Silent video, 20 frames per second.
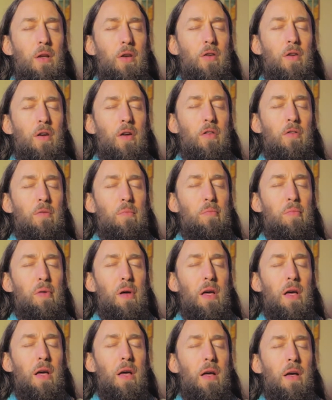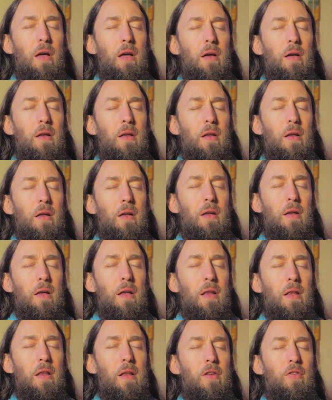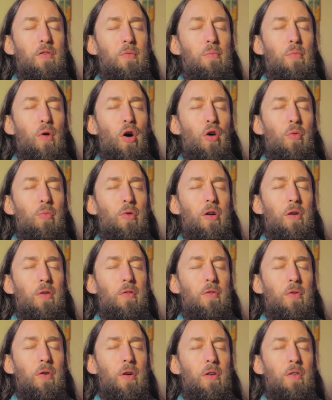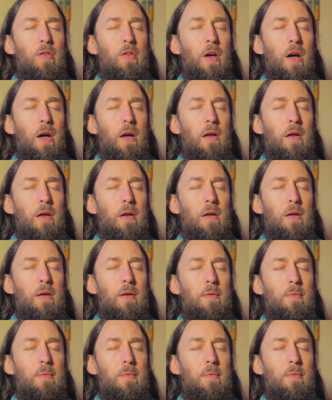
Just being in this moment for a second.